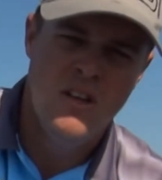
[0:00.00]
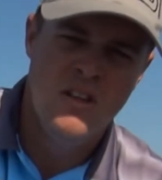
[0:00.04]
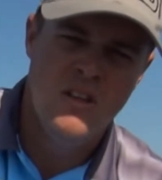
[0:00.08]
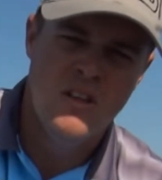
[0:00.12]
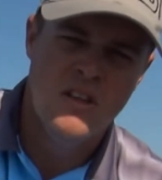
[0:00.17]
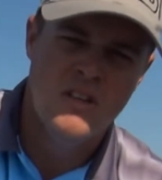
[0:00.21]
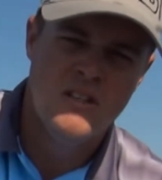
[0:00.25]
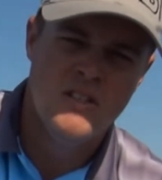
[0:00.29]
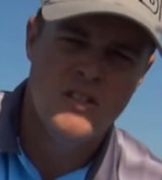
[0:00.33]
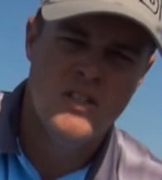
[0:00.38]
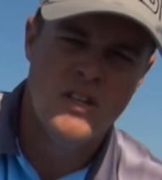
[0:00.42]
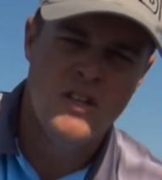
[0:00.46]

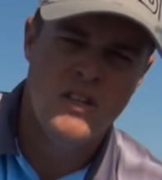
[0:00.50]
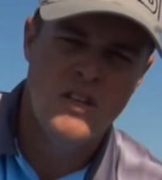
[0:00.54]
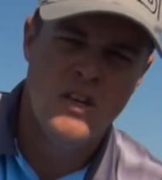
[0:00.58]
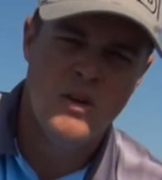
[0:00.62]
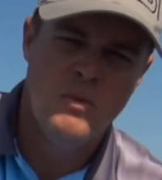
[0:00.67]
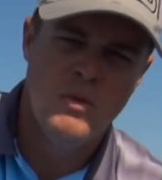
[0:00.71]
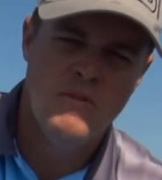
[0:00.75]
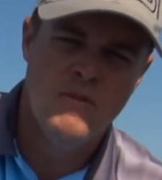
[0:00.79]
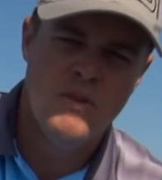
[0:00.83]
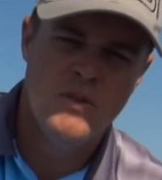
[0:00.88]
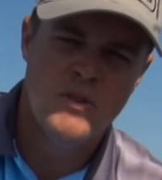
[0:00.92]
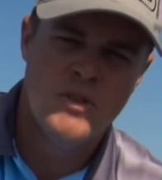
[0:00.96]
You can see there
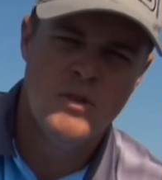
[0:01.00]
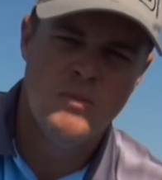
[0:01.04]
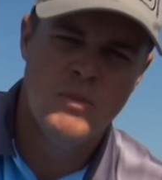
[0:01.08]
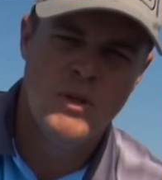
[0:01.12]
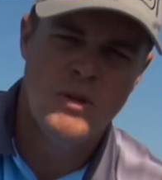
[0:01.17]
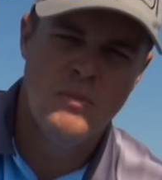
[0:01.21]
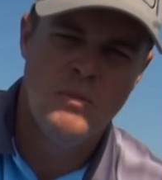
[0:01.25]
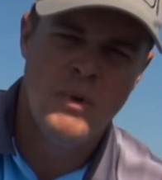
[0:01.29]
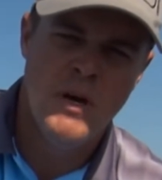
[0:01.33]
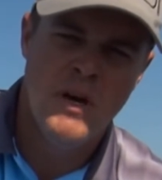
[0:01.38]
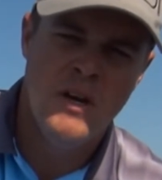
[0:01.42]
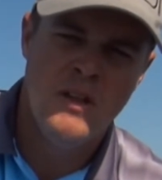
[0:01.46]
we've lost a
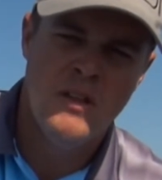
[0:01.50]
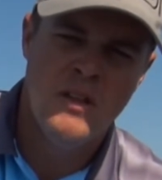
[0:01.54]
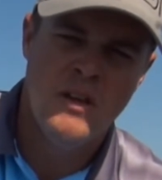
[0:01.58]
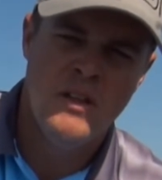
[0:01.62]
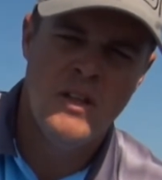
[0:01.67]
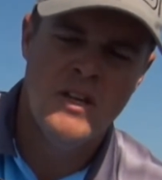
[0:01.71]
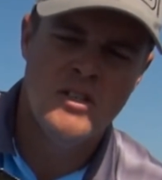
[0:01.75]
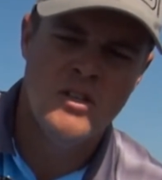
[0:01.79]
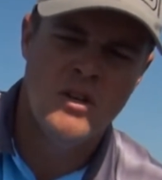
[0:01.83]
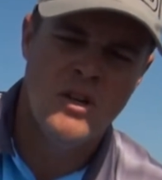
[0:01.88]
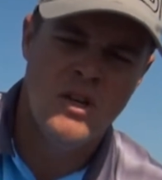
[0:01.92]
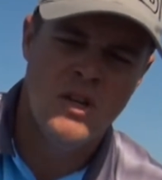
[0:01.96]
bit of paint there.
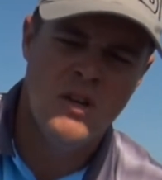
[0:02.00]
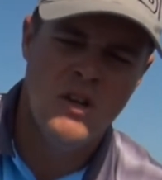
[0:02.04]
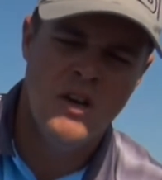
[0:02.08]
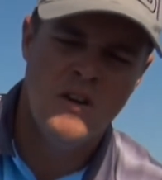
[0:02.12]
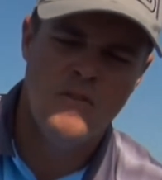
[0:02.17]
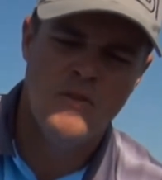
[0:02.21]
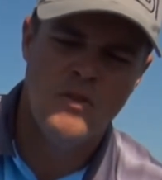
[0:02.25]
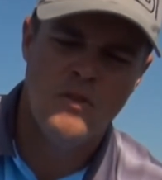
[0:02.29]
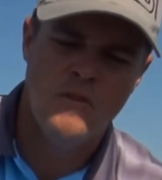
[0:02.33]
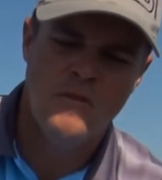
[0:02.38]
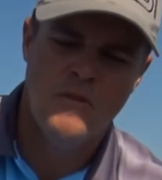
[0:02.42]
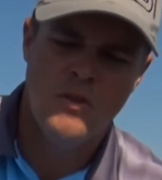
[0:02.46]
That's only
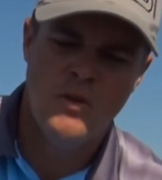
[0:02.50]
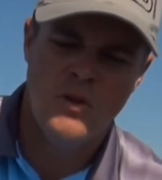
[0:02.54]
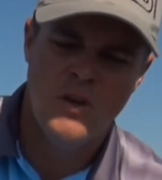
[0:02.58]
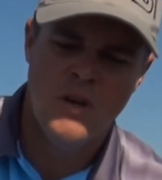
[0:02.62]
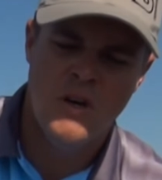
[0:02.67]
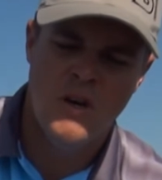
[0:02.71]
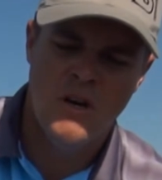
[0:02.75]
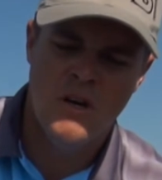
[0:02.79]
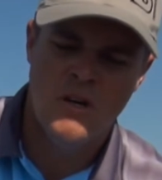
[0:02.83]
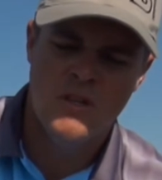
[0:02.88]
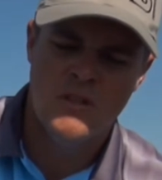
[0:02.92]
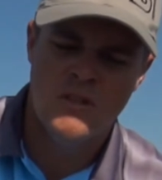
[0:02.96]
after a few
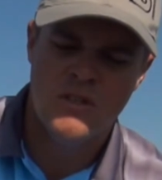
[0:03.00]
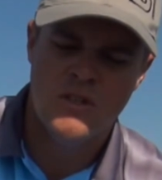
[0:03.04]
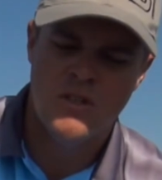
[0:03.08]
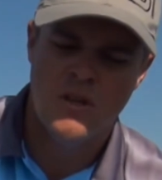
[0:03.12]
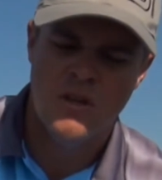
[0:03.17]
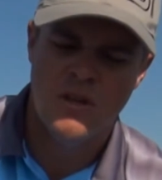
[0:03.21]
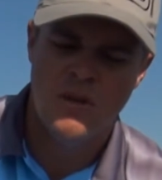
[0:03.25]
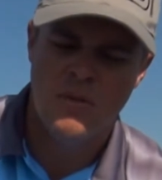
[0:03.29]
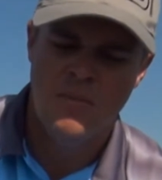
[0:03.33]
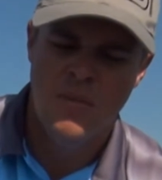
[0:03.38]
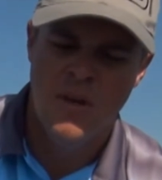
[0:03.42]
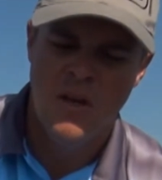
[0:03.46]
casts.
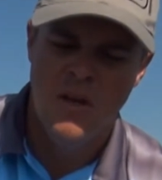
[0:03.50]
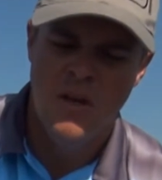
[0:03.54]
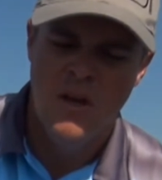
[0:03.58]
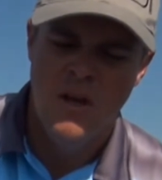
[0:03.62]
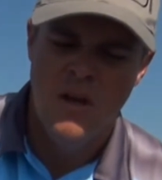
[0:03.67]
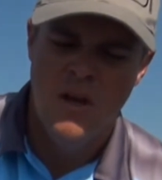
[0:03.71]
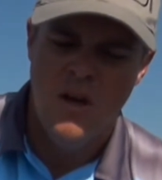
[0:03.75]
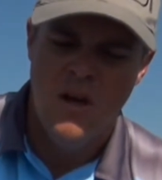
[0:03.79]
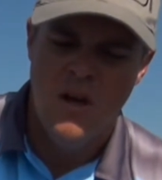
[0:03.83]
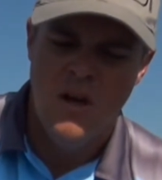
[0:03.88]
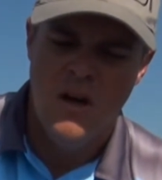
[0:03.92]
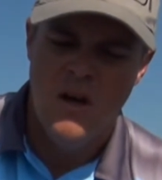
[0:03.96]
So
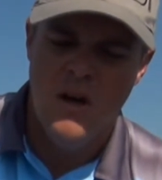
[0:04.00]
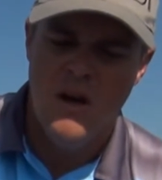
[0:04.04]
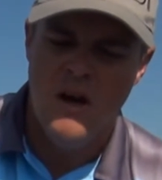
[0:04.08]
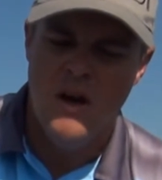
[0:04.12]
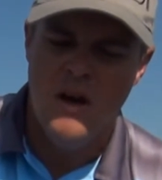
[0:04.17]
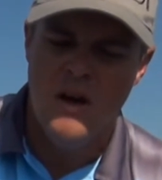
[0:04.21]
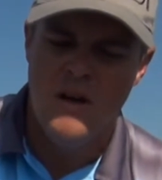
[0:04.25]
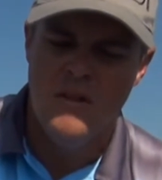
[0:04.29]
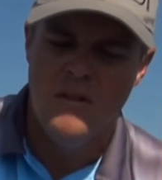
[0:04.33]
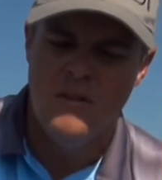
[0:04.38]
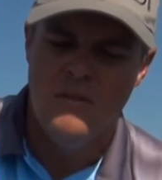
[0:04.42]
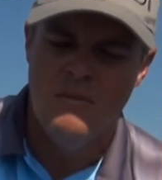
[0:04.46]

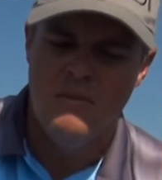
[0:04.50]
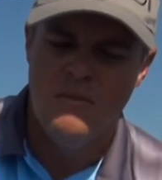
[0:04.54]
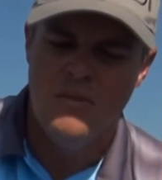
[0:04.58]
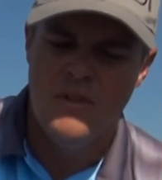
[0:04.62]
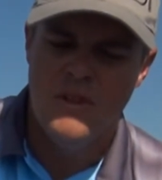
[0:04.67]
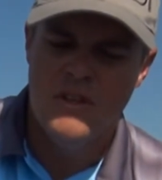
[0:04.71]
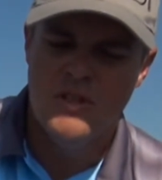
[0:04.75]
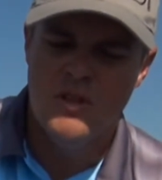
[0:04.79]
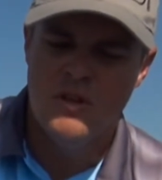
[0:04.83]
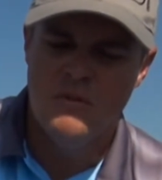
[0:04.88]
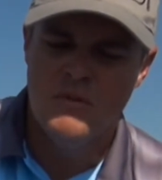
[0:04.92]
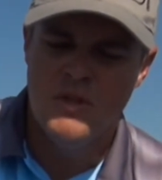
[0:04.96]

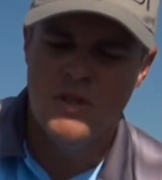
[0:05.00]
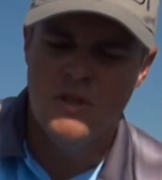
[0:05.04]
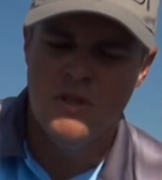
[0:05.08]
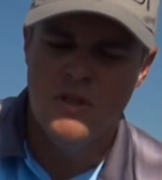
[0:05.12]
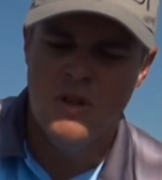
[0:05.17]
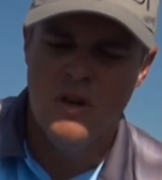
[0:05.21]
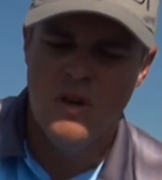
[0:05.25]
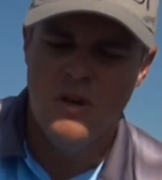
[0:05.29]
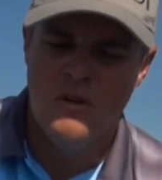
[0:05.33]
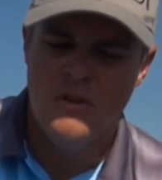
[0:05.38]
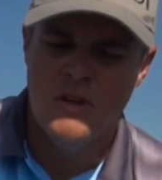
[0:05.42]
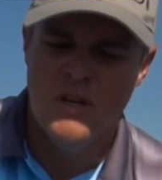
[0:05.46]
this option
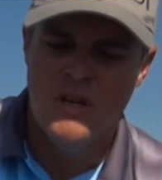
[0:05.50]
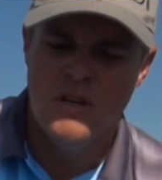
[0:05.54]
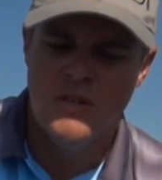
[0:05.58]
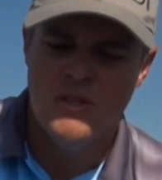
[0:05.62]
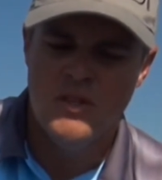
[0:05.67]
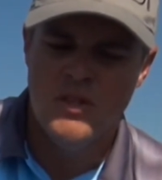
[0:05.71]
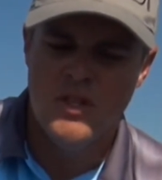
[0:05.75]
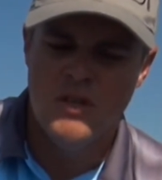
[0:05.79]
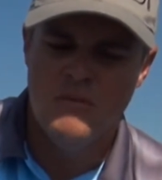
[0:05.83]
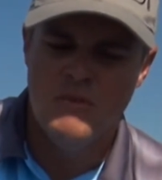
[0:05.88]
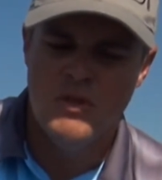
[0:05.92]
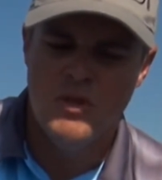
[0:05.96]
though does
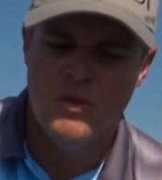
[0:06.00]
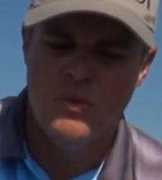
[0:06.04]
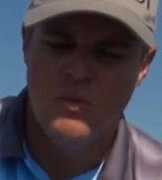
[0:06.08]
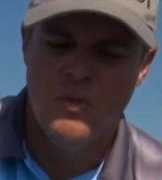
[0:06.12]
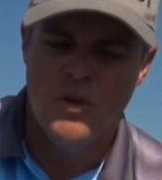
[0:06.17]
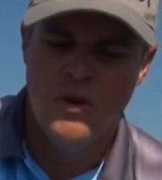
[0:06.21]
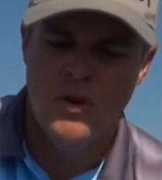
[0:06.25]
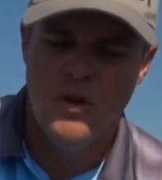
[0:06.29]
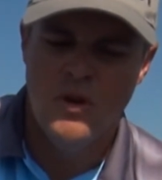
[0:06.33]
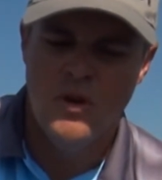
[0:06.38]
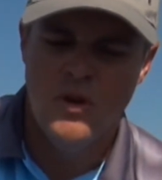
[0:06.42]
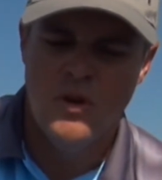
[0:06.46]
seem to
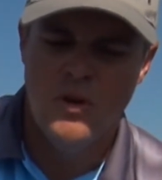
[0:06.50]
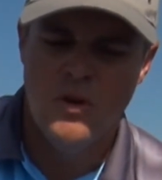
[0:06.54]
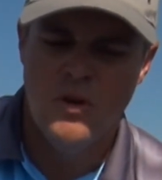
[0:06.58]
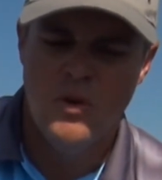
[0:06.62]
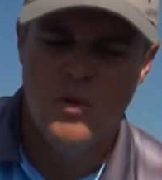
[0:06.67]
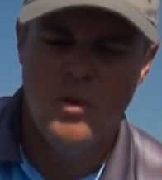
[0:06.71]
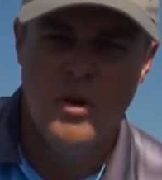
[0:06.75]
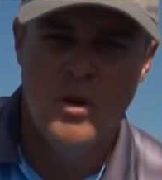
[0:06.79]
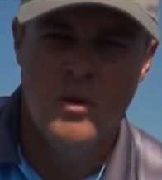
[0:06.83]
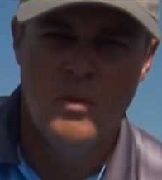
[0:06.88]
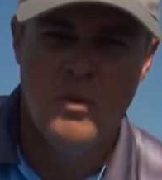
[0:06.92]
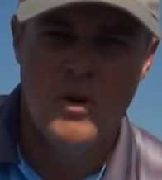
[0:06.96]
work
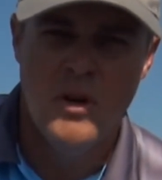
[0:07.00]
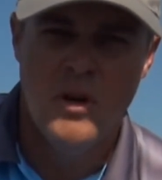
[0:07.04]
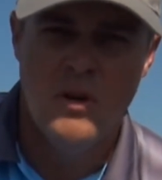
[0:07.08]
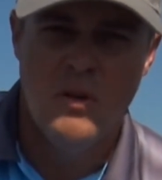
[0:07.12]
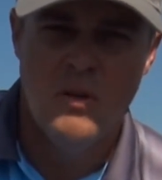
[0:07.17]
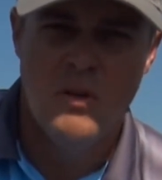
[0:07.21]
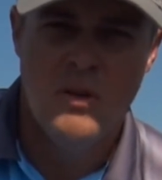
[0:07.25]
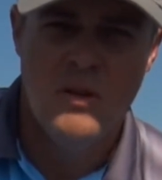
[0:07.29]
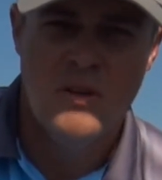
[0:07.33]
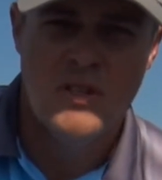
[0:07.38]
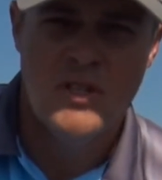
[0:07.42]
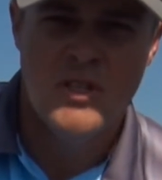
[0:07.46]
quite
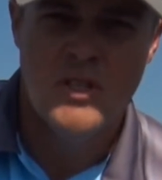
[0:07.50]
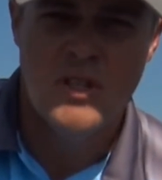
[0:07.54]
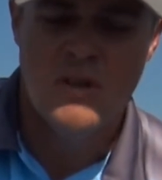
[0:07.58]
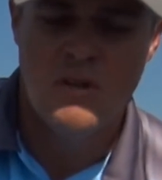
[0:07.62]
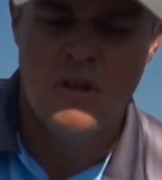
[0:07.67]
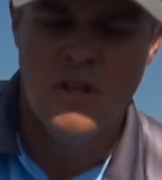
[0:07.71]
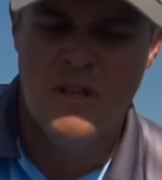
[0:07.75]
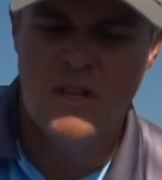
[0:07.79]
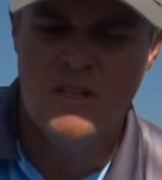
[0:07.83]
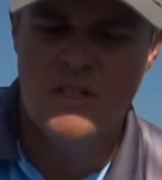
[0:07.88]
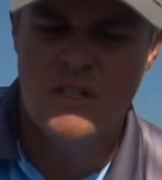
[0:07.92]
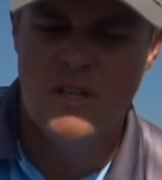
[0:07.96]
well still,
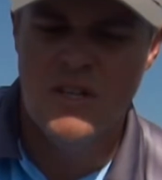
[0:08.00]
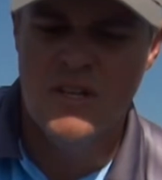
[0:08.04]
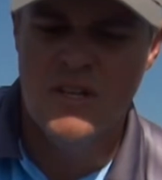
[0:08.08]
and there's